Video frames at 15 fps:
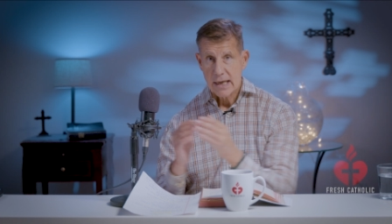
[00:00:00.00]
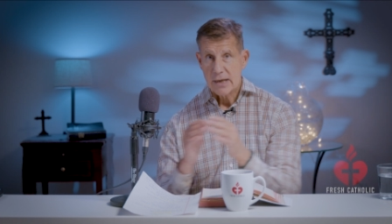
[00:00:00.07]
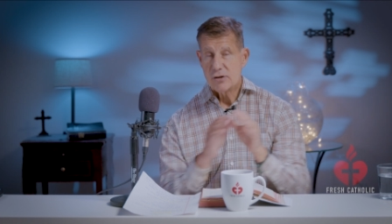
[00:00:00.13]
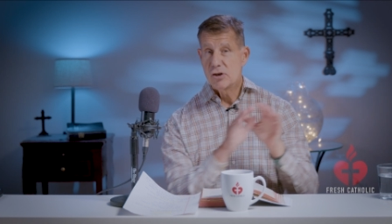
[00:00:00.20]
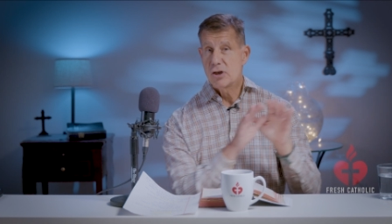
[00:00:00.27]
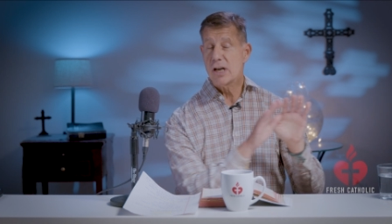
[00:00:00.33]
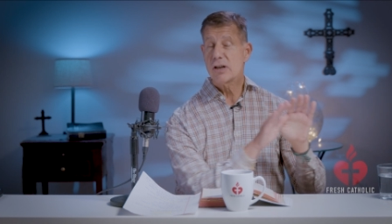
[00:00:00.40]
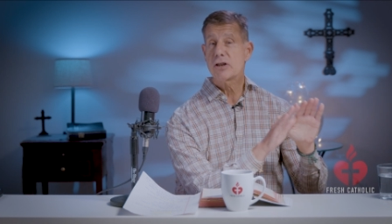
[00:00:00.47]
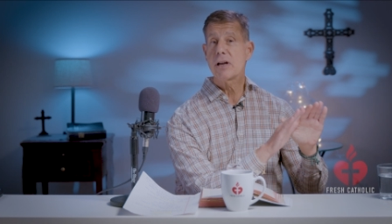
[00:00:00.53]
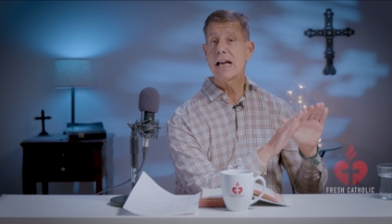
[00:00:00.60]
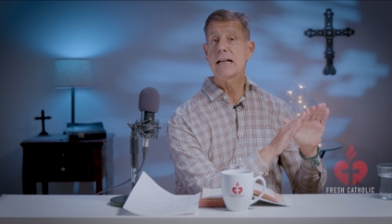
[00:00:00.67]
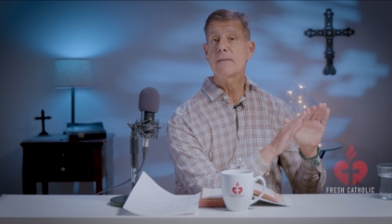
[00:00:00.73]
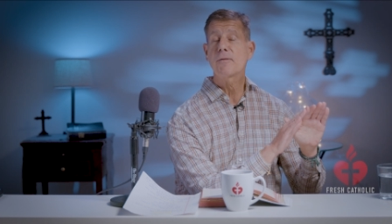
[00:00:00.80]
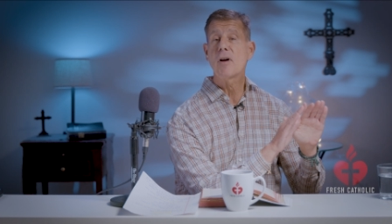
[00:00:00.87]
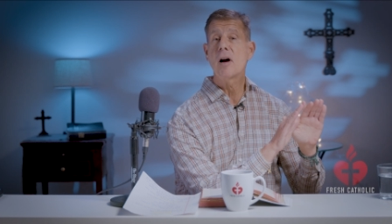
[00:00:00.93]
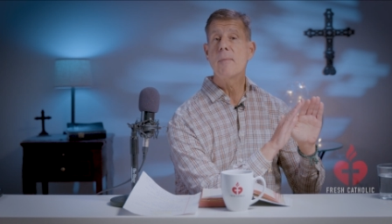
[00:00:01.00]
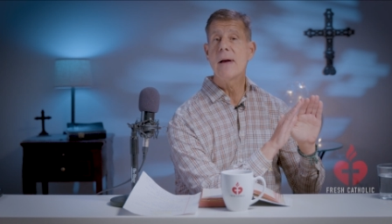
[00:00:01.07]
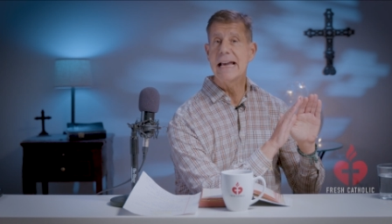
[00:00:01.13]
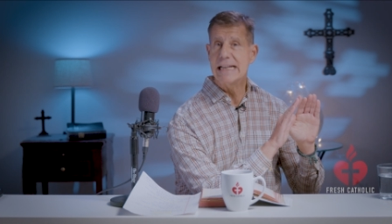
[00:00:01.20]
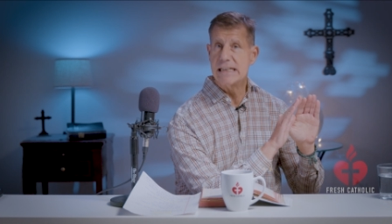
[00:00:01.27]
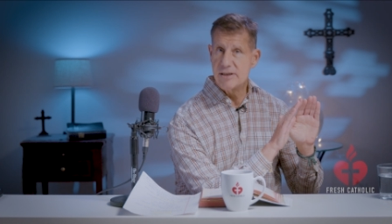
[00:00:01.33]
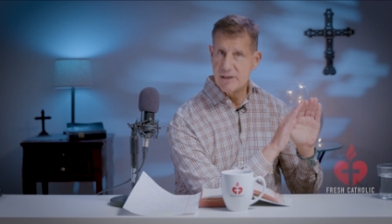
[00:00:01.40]
Just like from
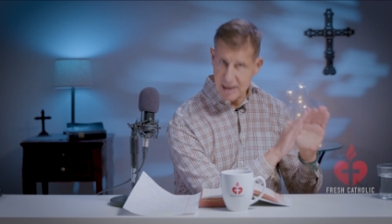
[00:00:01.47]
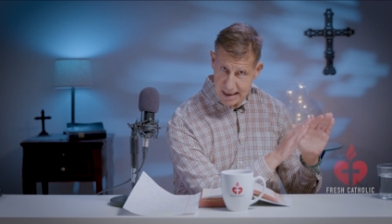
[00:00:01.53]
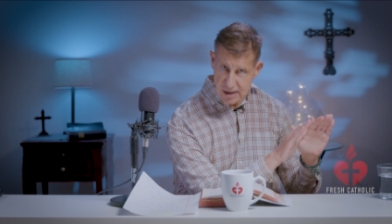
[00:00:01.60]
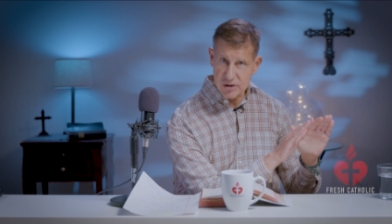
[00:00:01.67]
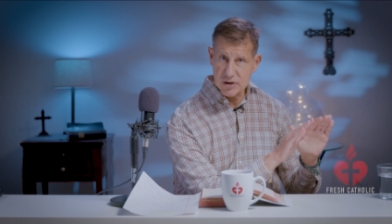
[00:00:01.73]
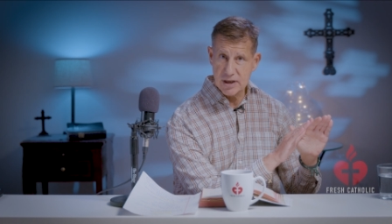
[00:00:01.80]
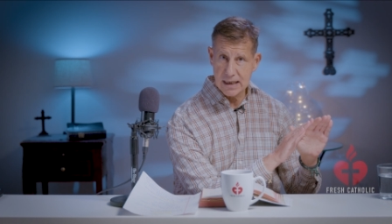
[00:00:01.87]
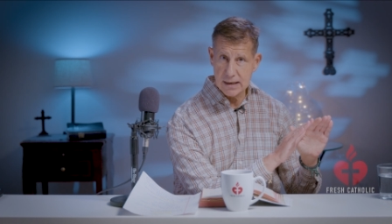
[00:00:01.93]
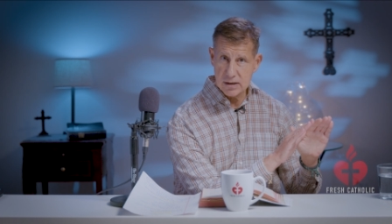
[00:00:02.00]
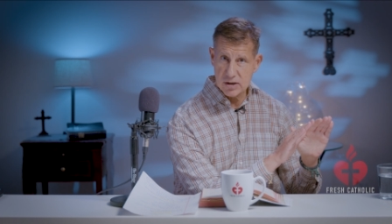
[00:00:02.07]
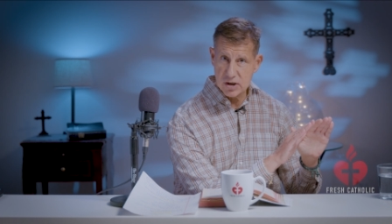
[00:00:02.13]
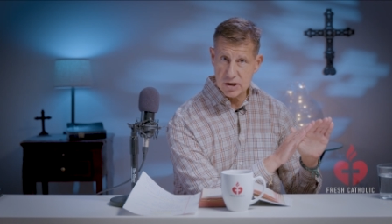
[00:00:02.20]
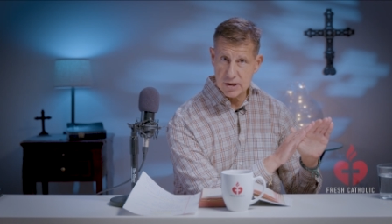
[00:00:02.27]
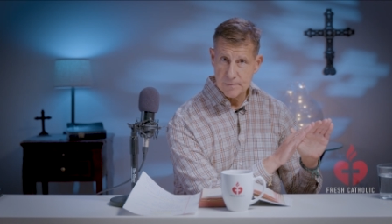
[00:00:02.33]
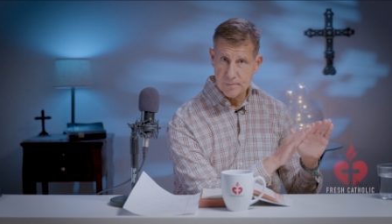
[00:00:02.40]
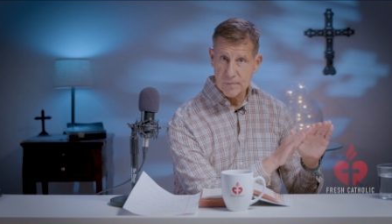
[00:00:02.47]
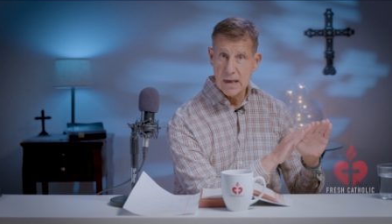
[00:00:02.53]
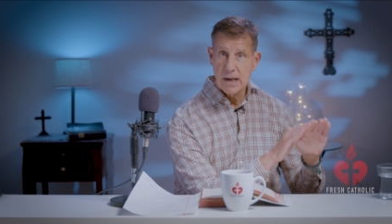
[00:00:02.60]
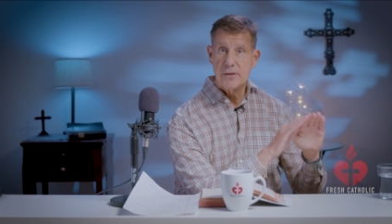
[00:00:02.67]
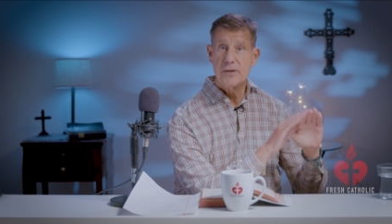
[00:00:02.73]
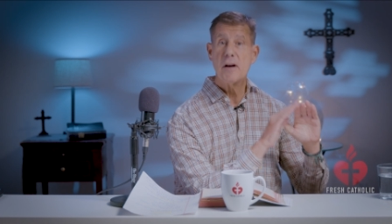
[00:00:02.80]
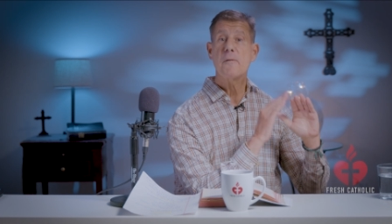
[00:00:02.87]
a distance,
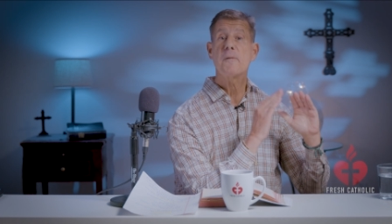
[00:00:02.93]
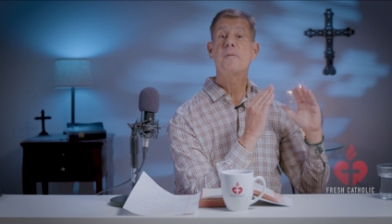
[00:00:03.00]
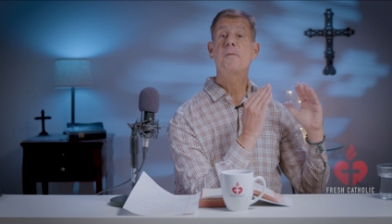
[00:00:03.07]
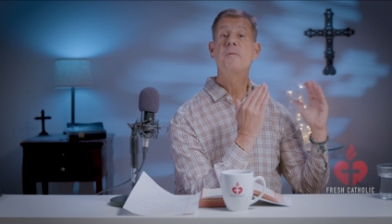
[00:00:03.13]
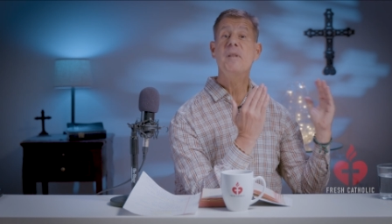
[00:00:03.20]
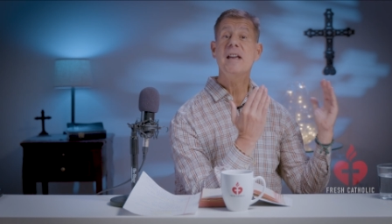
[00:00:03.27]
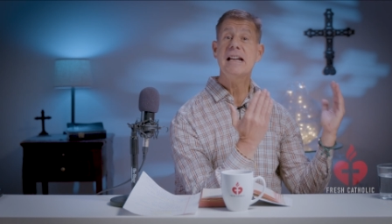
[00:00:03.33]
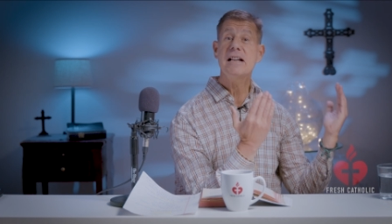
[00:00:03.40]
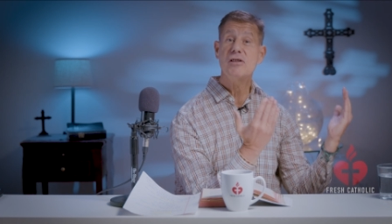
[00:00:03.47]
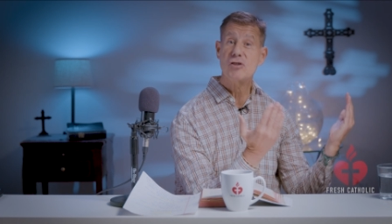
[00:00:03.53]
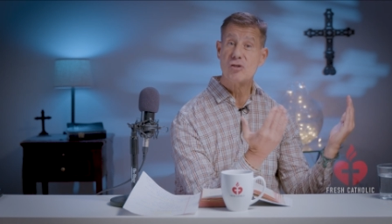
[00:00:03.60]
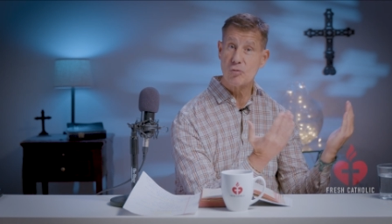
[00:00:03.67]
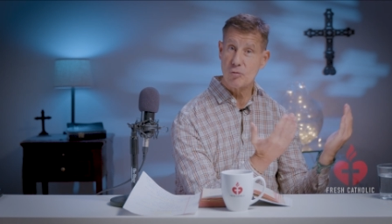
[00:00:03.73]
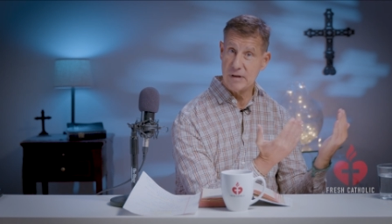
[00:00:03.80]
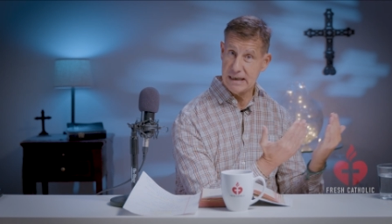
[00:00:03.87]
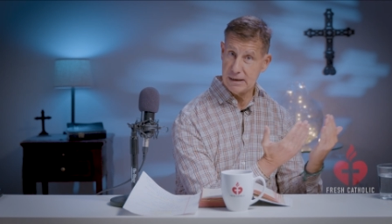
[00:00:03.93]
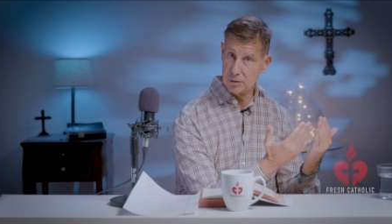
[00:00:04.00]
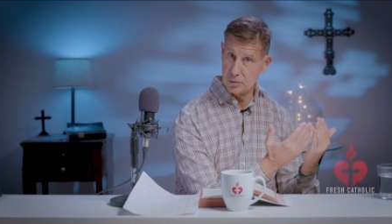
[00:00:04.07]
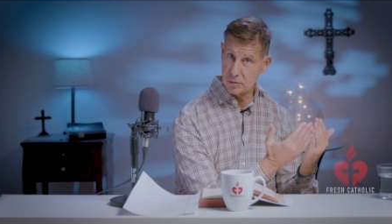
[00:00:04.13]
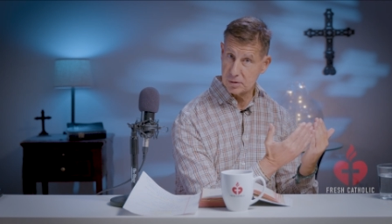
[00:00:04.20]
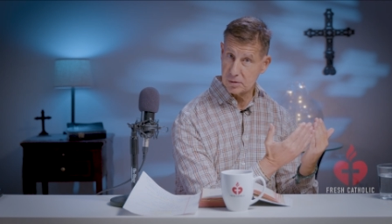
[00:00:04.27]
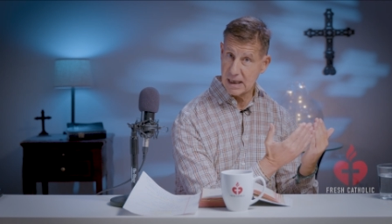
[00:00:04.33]
the fig tree
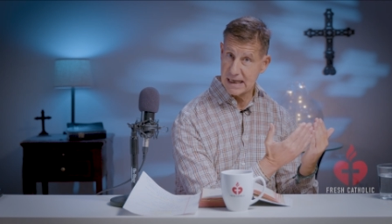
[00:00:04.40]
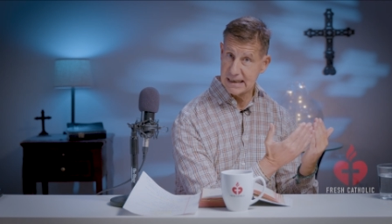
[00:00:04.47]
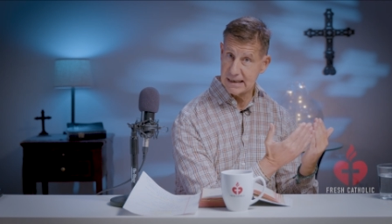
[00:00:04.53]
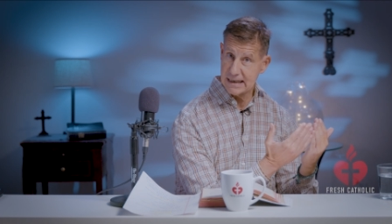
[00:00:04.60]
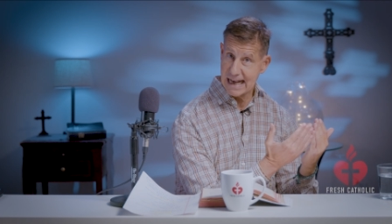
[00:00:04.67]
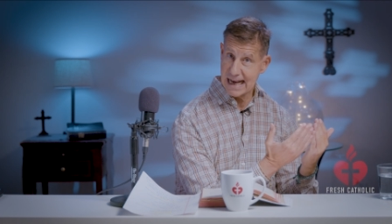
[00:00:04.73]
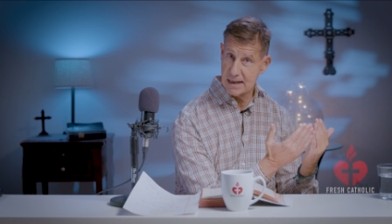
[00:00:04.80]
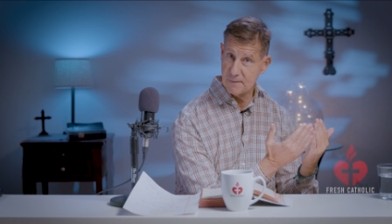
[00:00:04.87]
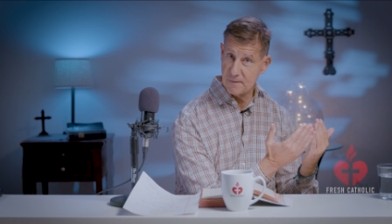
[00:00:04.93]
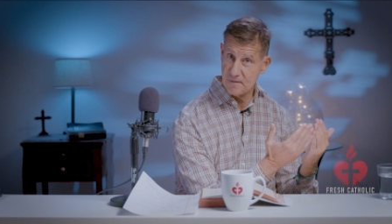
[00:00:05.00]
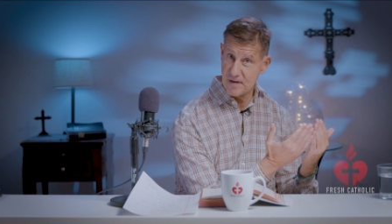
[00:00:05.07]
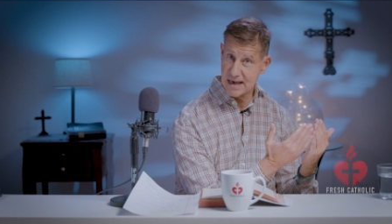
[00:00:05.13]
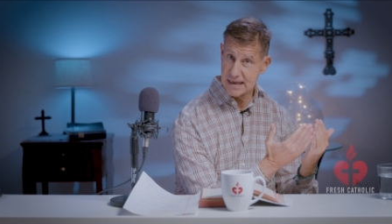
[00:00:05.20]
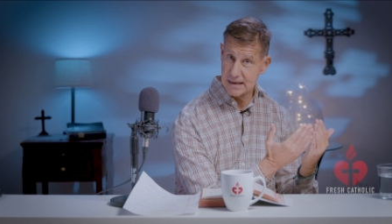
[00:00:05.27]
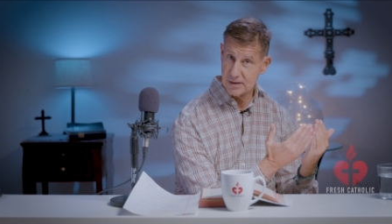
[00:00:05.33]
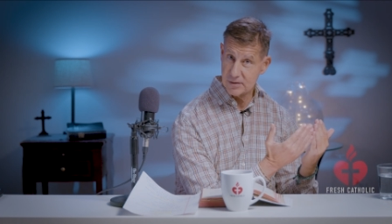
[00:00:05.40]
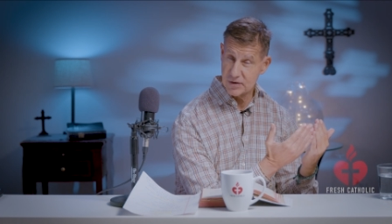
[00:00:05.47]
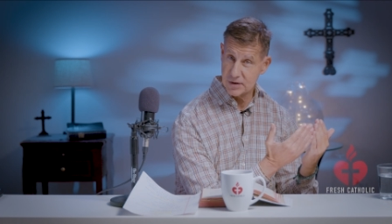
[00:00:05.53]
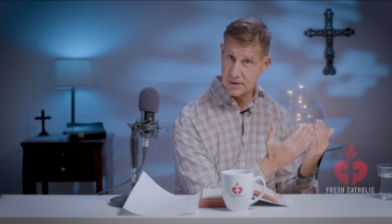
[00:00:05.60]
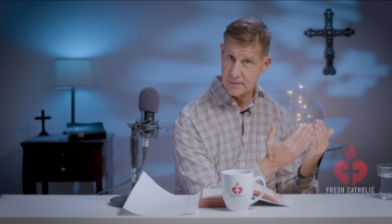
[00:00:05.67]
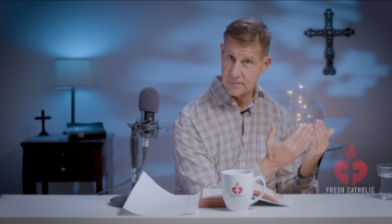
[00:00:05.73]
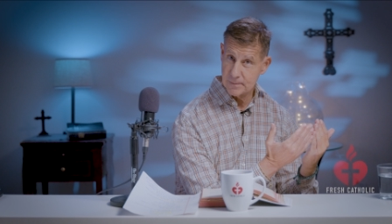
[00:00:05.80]
looked like it had figs.